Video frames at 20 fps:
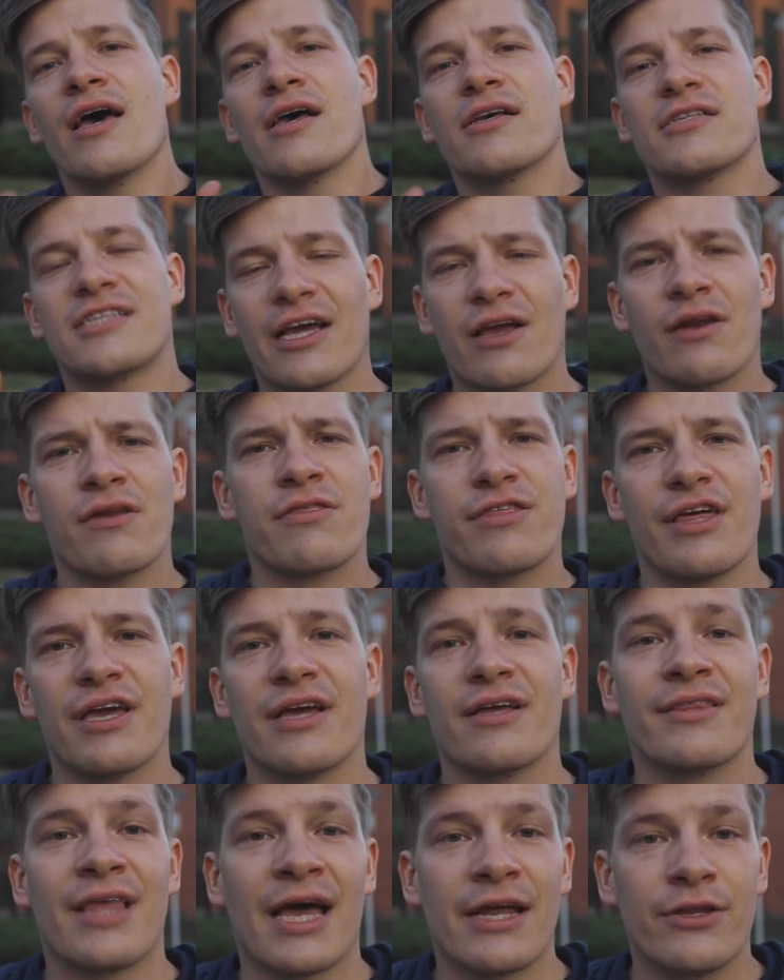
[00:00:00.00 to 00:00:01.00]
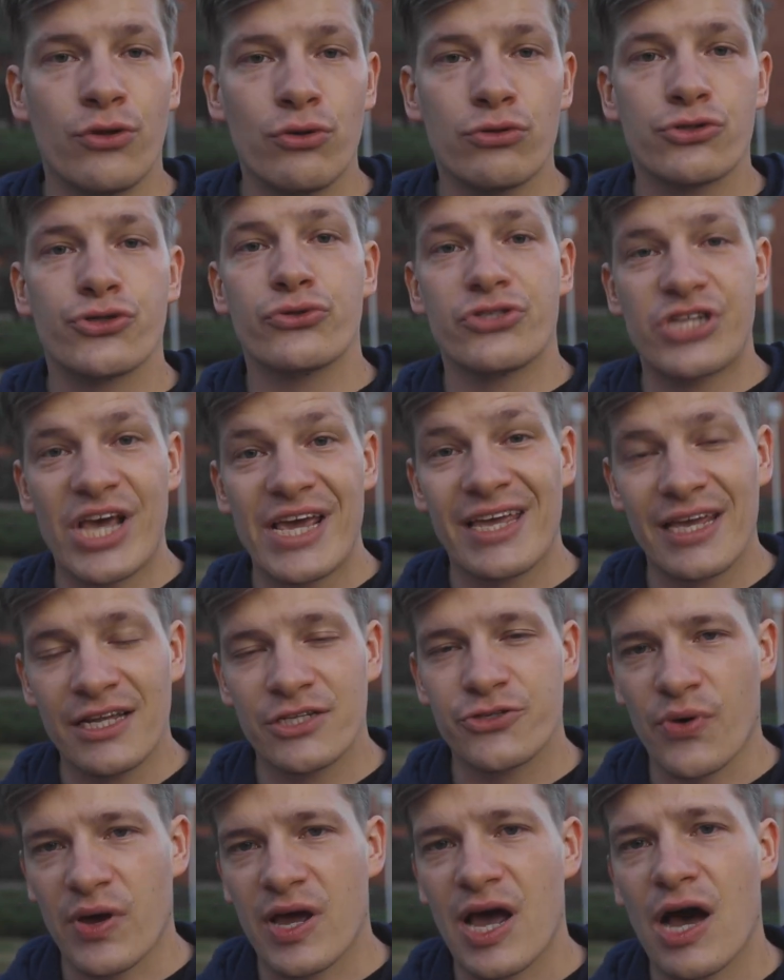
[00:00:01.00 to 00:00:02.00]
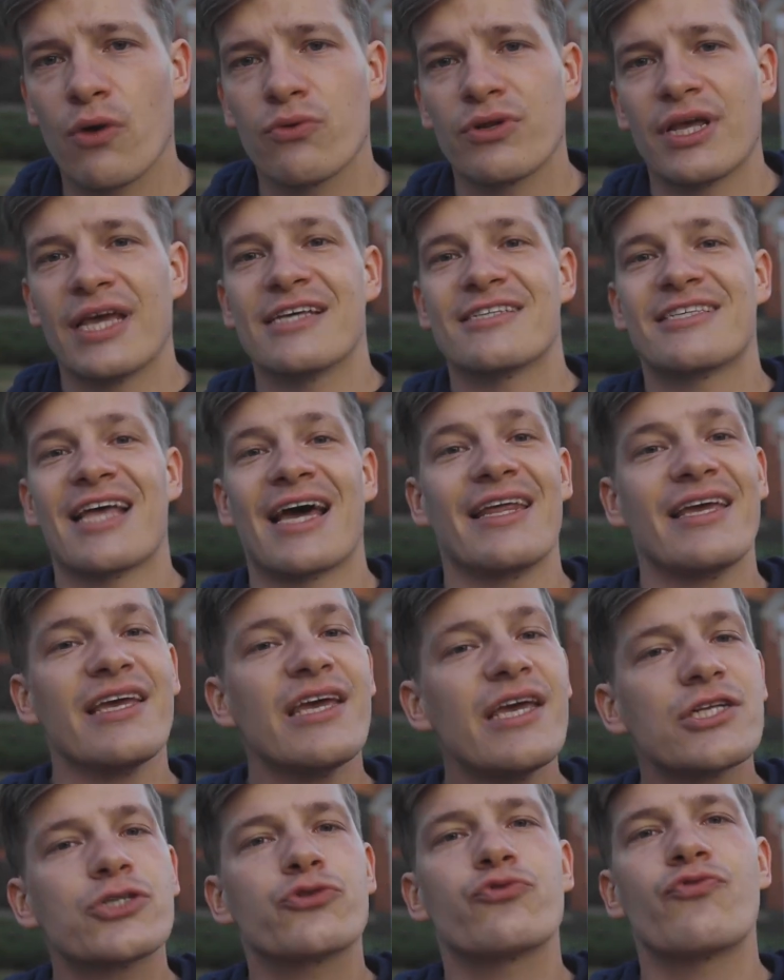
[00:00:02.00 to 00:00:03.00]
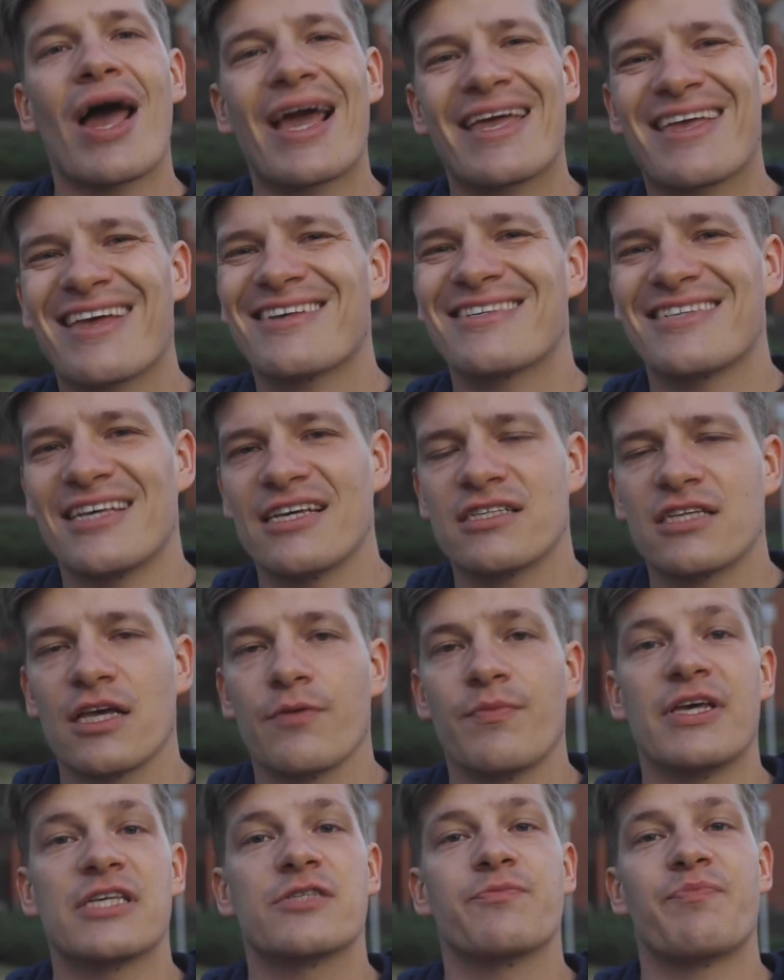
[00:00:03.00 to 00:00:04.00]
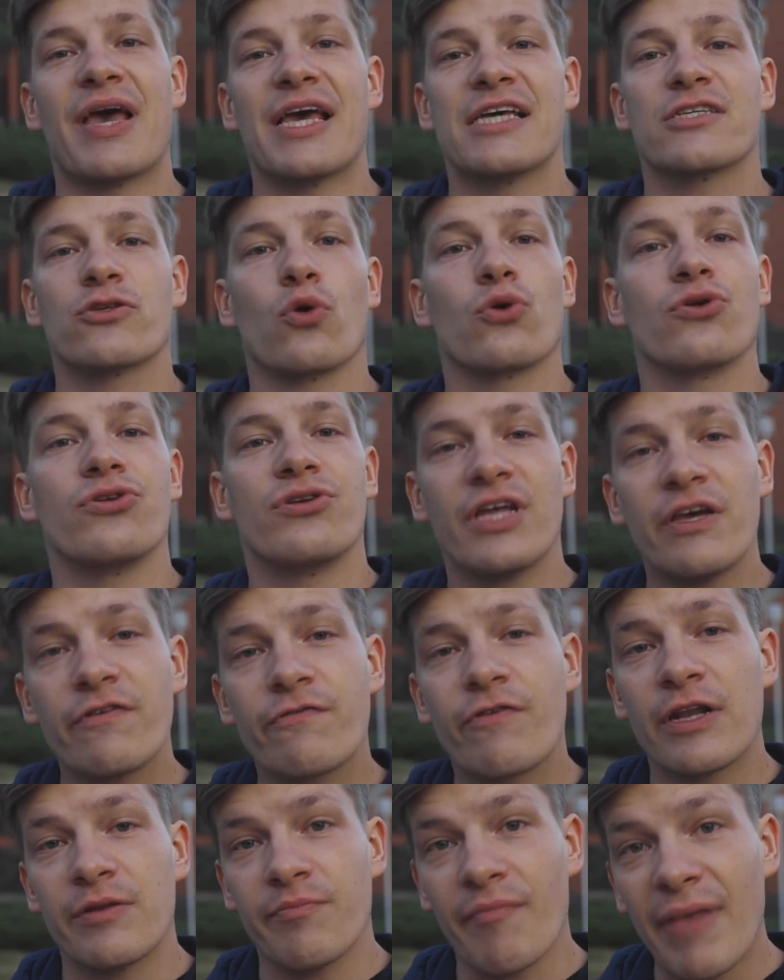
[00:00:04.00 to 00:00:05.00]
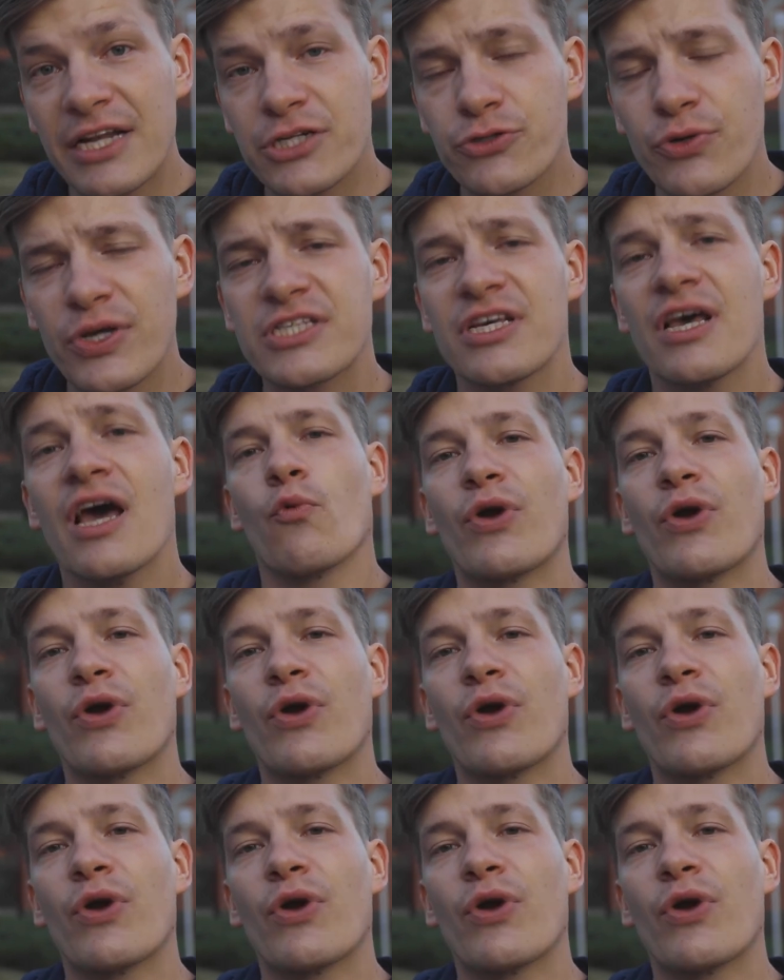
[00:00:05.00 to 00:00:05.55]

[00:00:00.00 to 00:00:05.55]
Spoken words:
second thing that you should take into account is that each ranking system is based on different metrics,